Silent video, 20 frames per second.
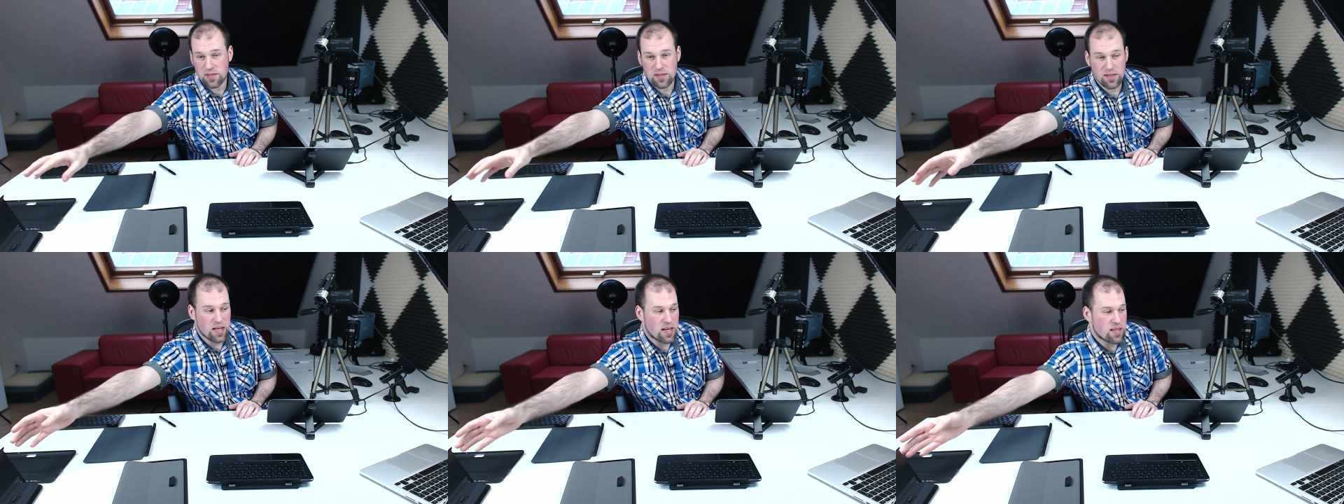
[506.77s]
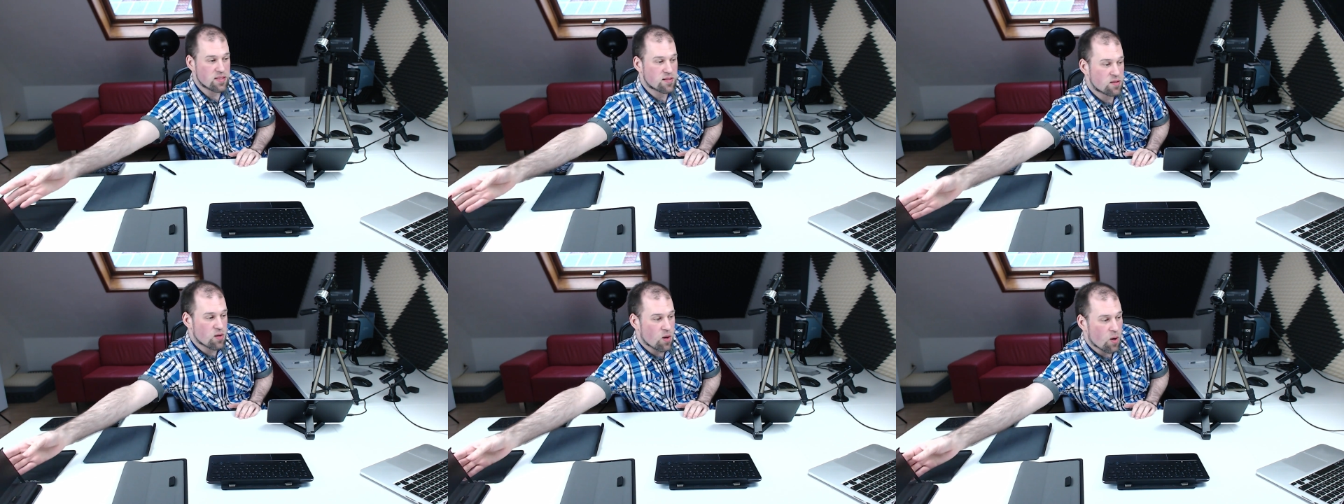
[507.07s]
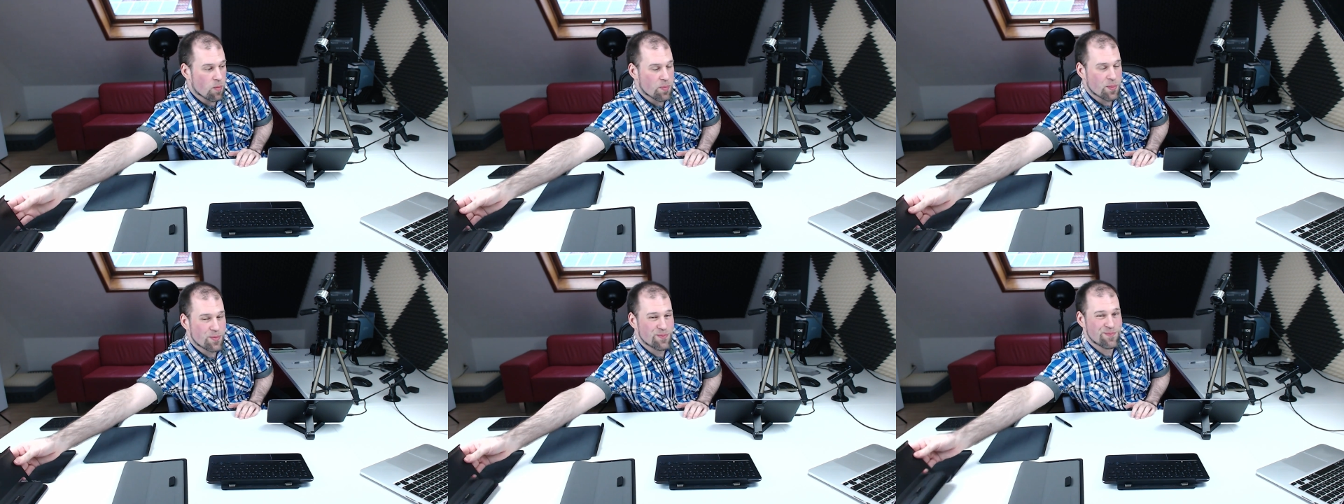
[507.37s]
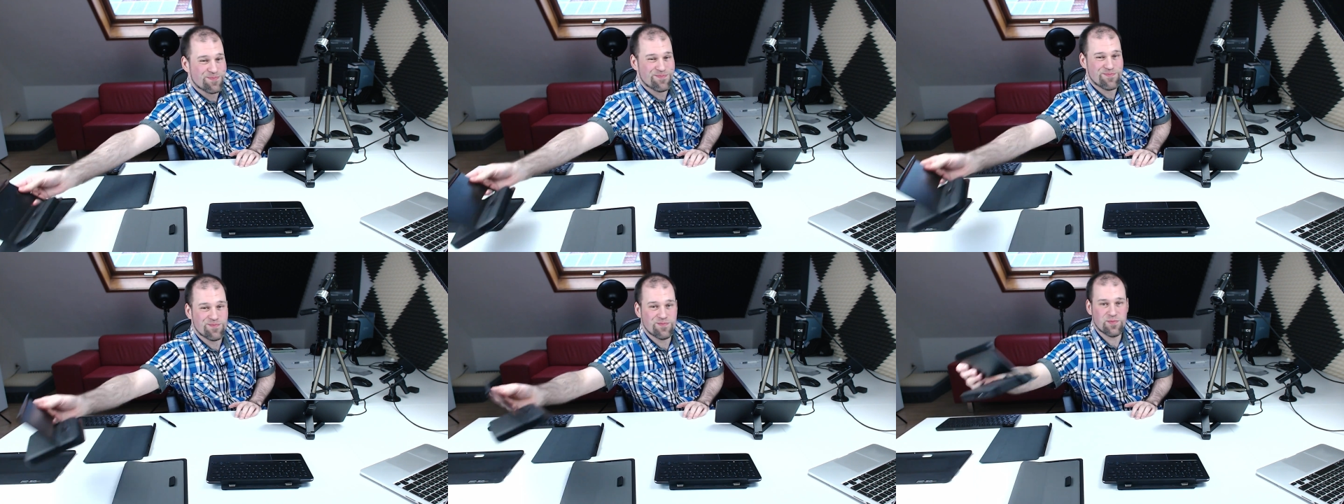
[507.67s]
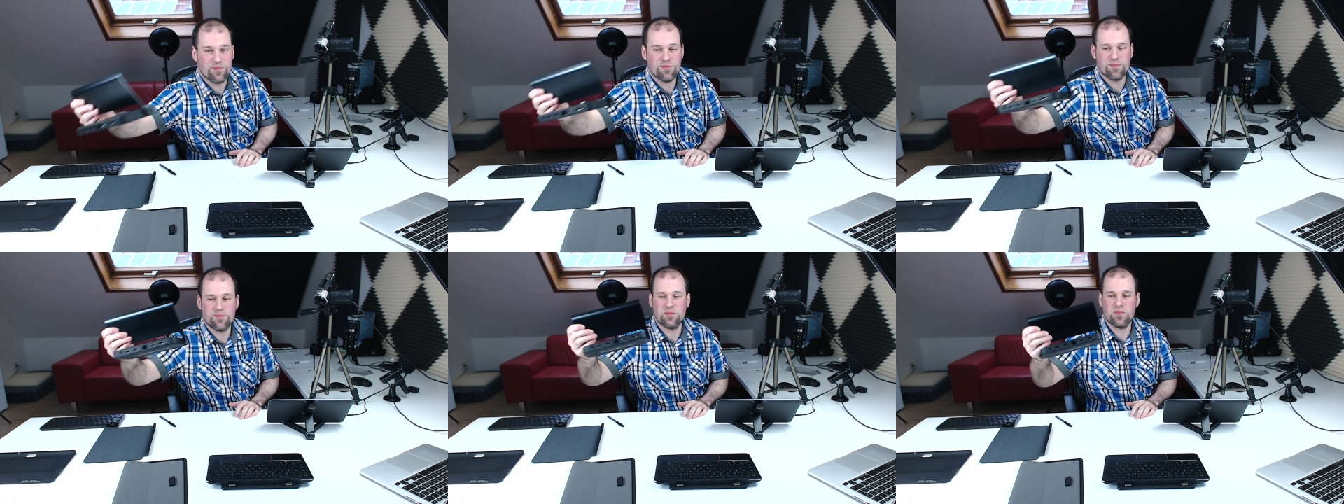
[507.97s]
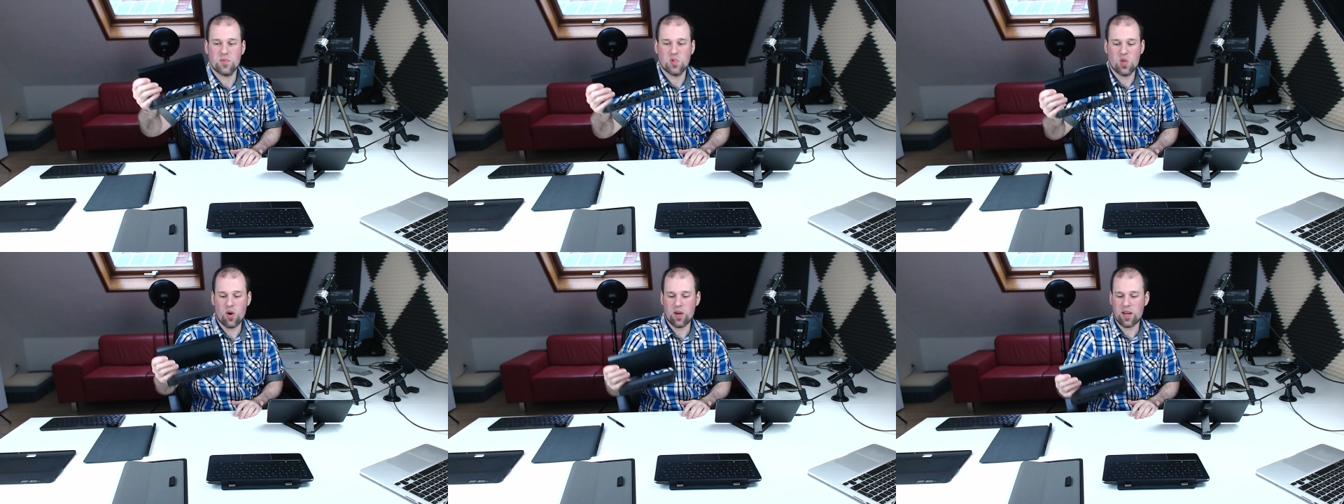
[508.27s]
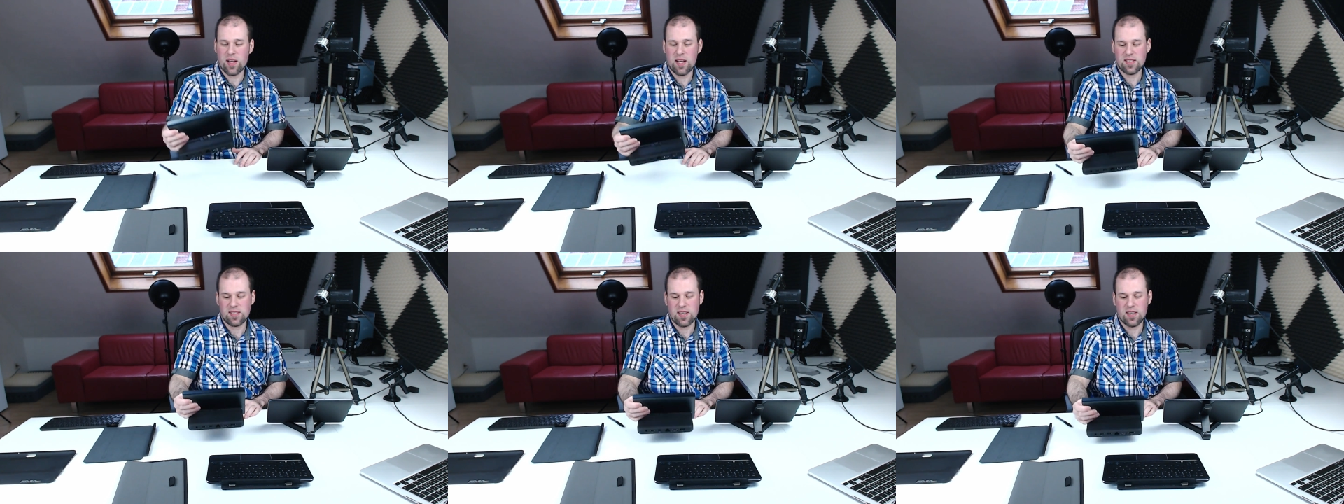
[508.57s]
Desktop
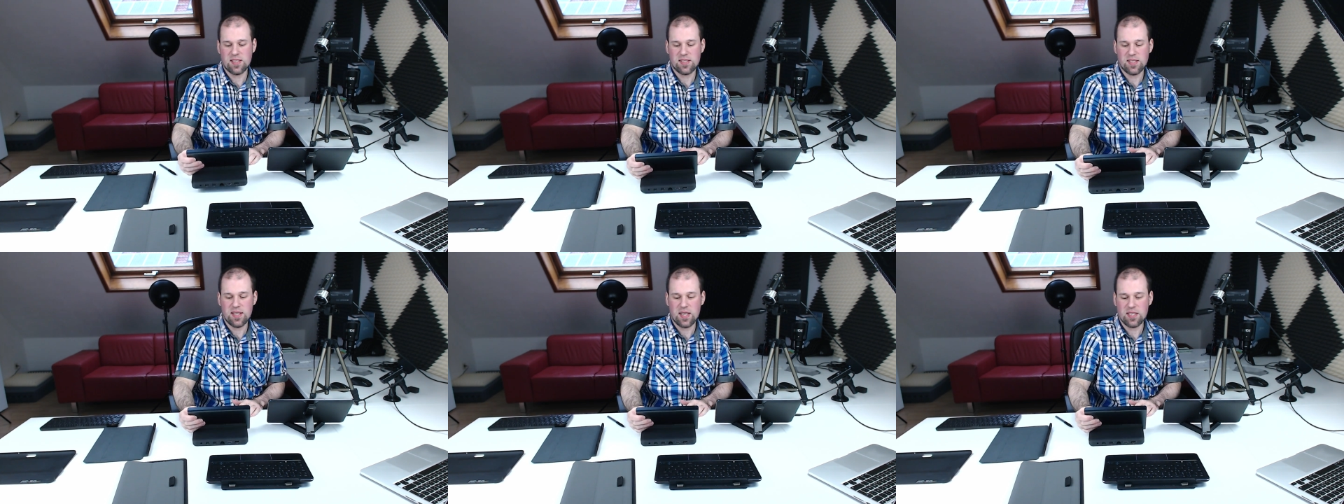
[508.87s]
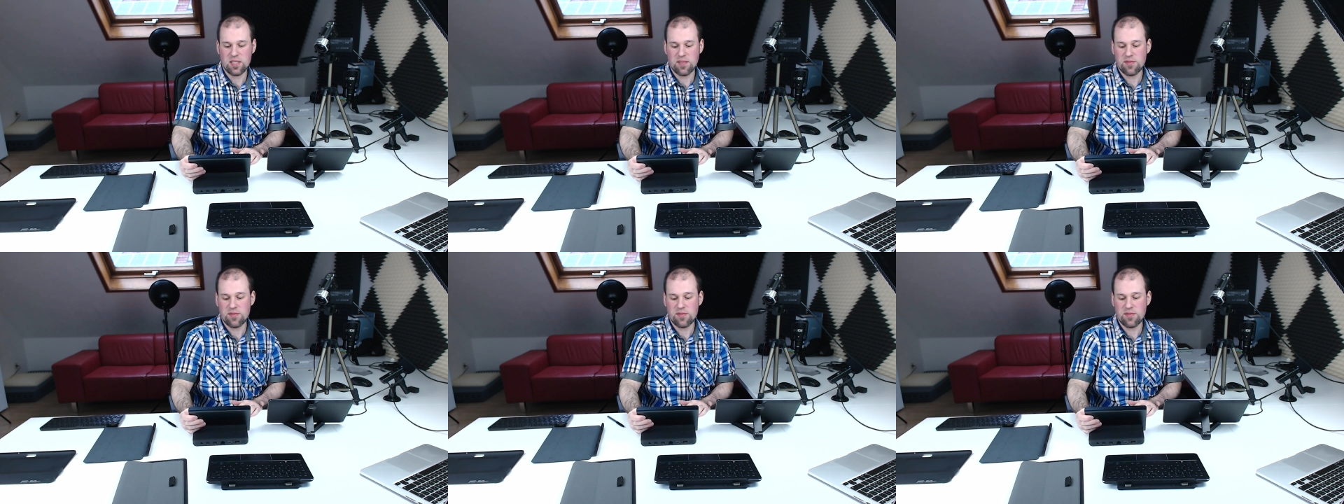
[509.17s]
dock, as I said,